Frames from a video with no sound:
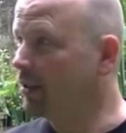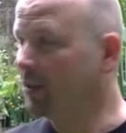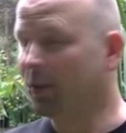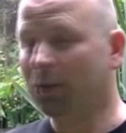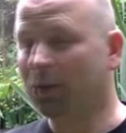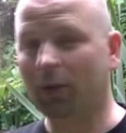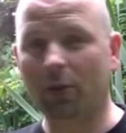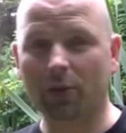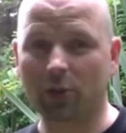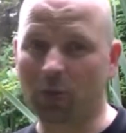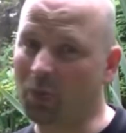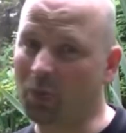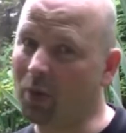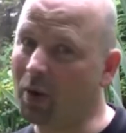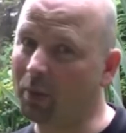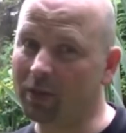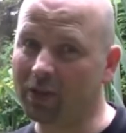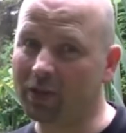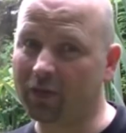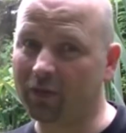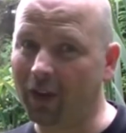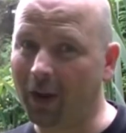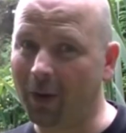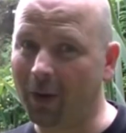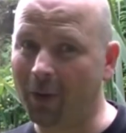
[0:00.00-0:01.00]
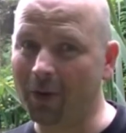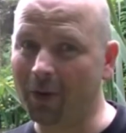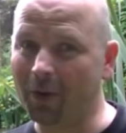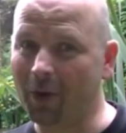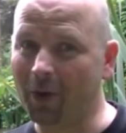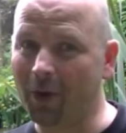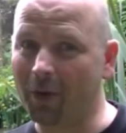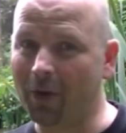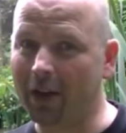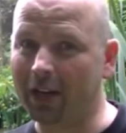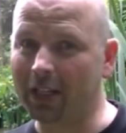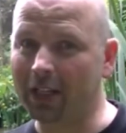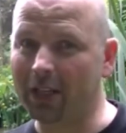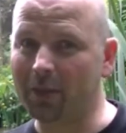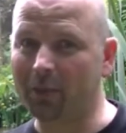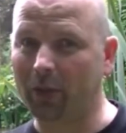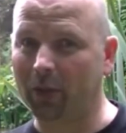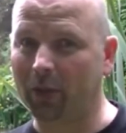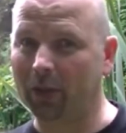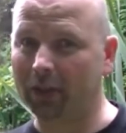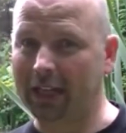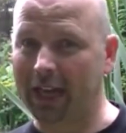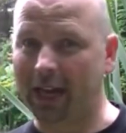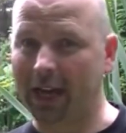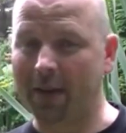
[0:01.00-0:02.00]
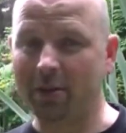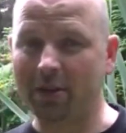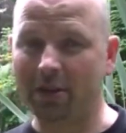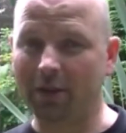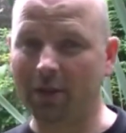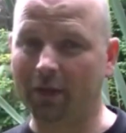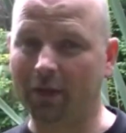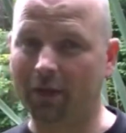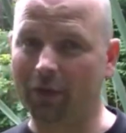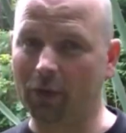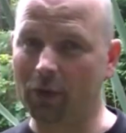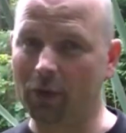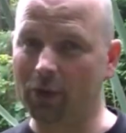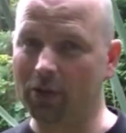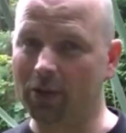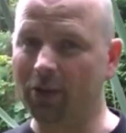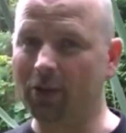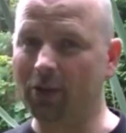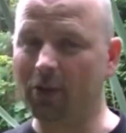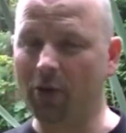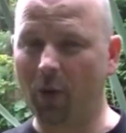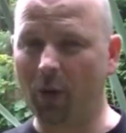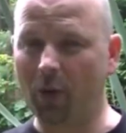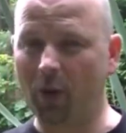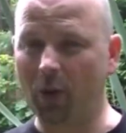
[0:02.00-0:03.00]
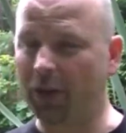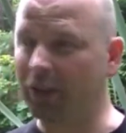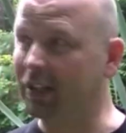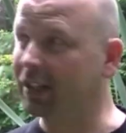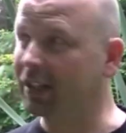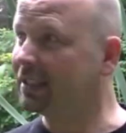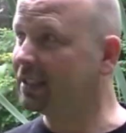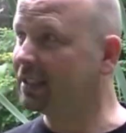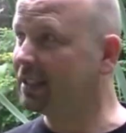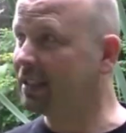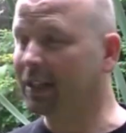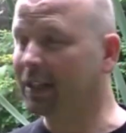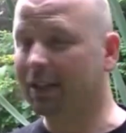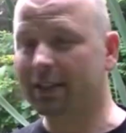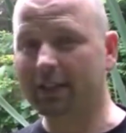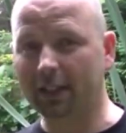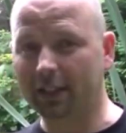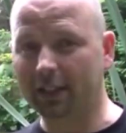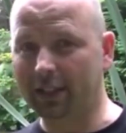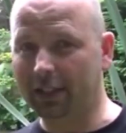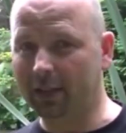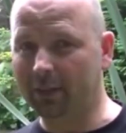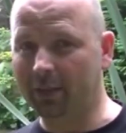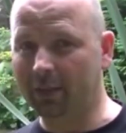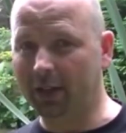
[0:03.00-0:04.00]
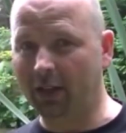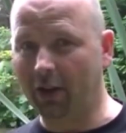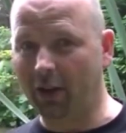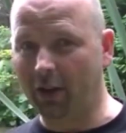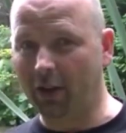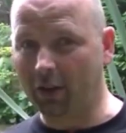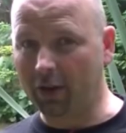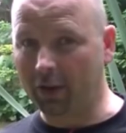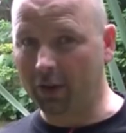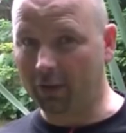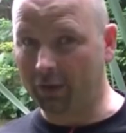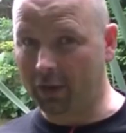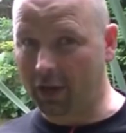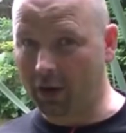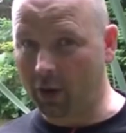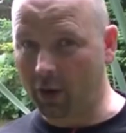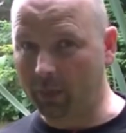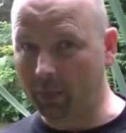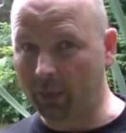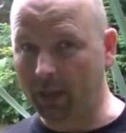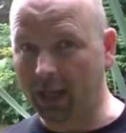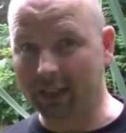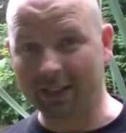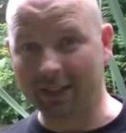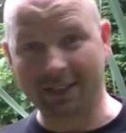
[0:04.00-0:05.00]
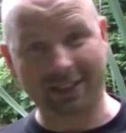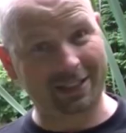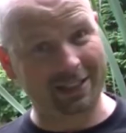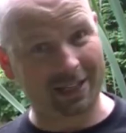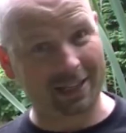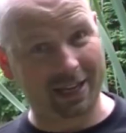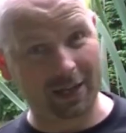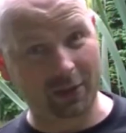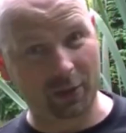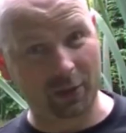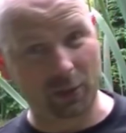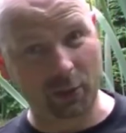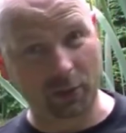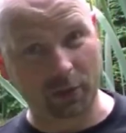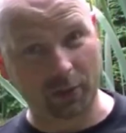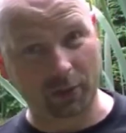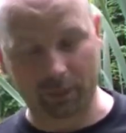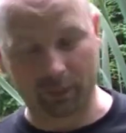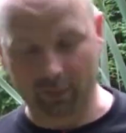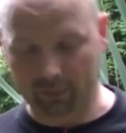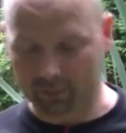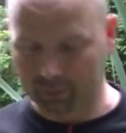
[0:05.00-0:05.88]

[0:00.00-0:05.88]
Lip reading: yours are probably flowering already, but I'm in the frozen north and it takes a little bit longer for our plants to get going.